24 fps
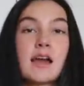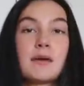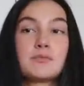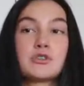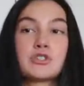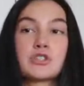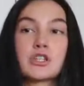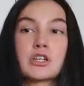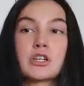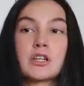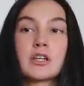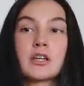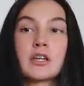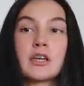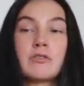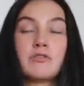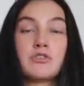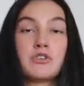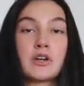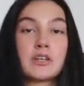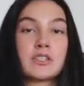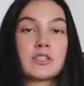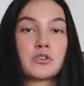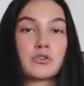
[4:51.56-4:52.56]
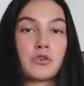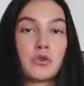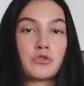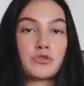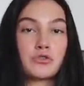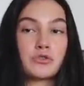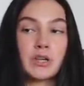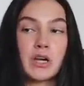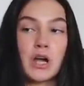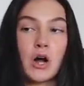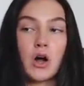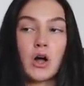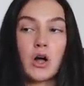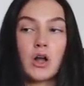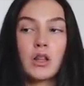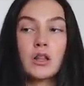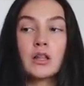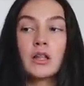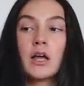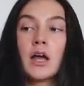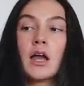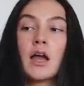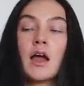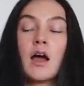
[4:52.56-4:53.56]
I'm just gonna give you guys a grocery
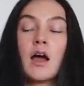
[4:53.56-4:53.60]
haul.